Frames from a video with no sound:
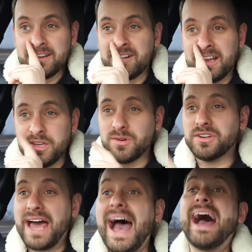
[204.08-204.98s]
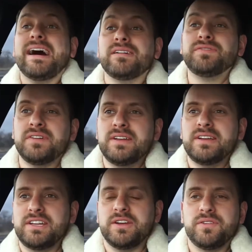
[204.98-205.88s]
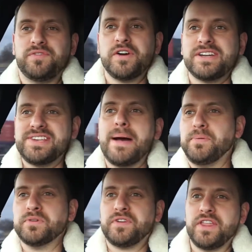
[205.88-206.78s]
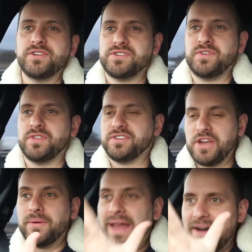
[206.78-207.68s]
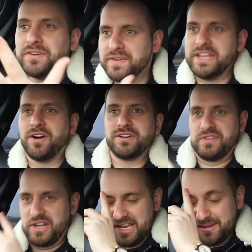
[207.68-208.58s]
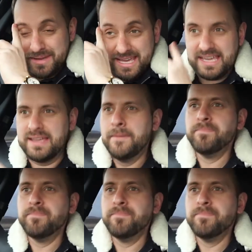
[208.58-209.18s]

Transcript: right? You could have, you know, for example, for those of you that don't have a videographer like me,